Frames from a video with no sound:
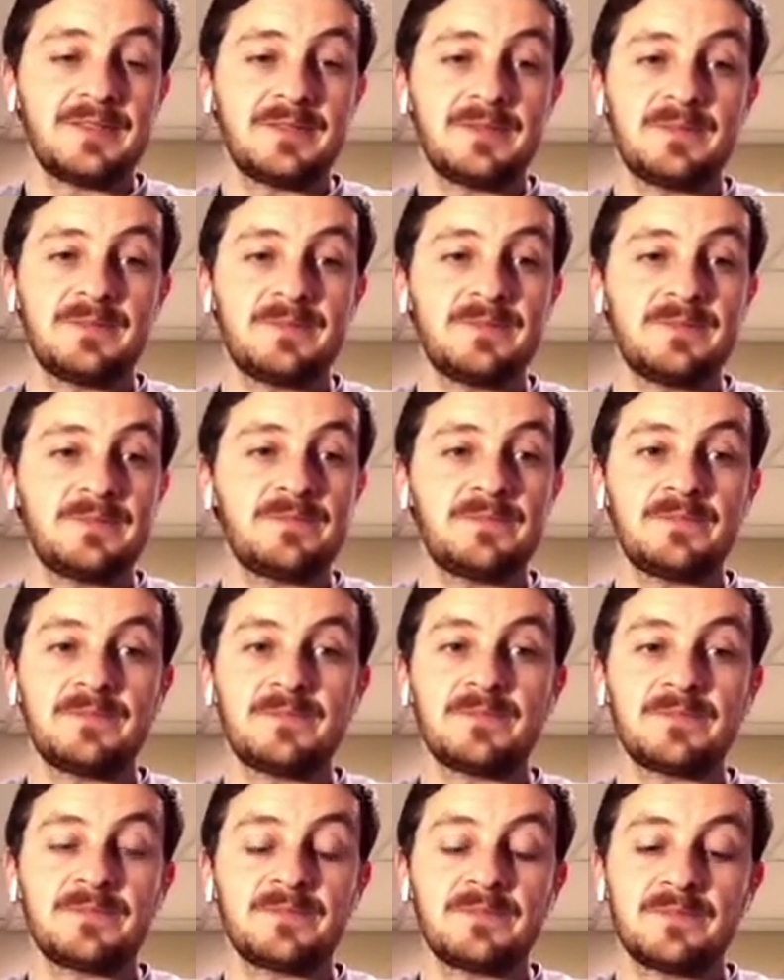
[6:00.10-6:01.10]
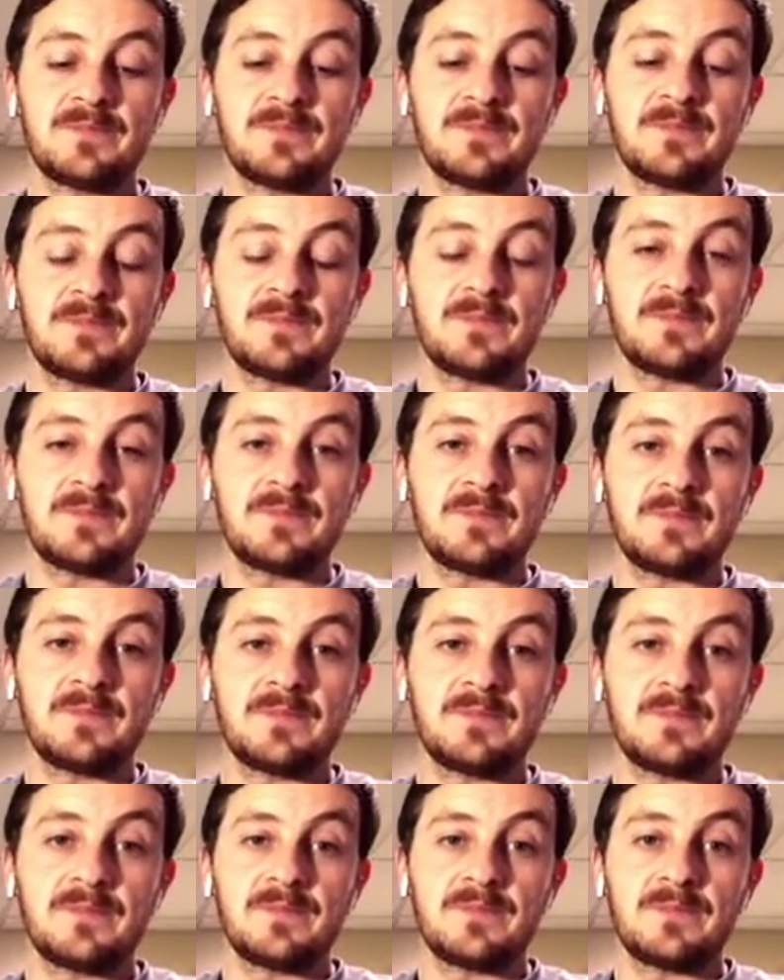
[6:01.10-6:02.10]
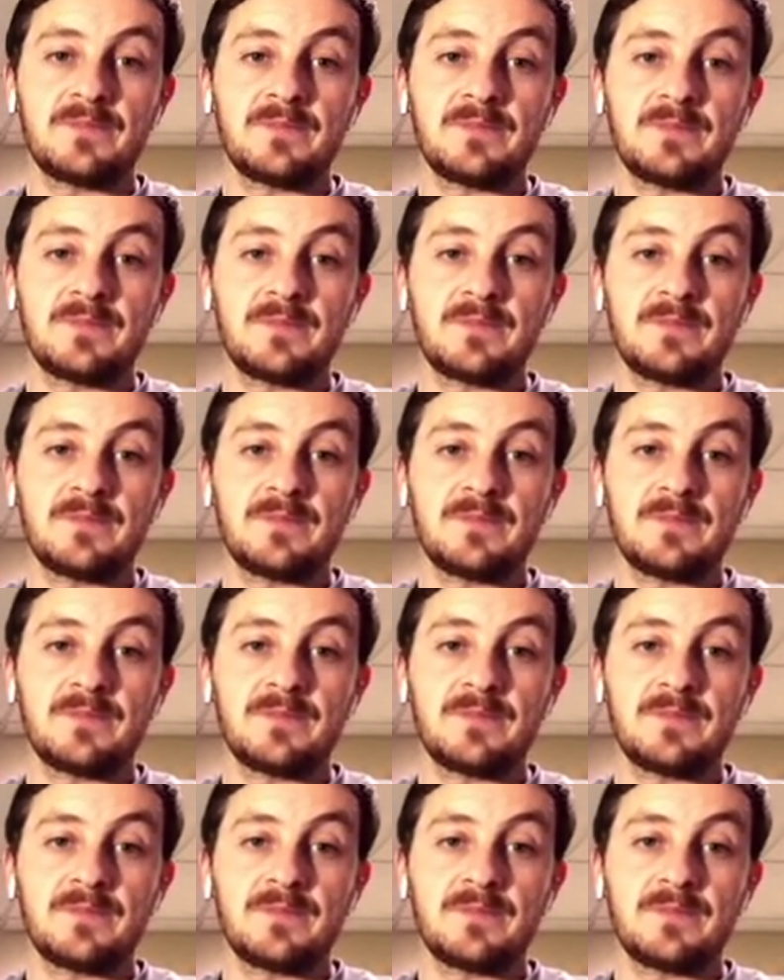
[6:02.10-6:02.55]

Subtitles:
(not speaking)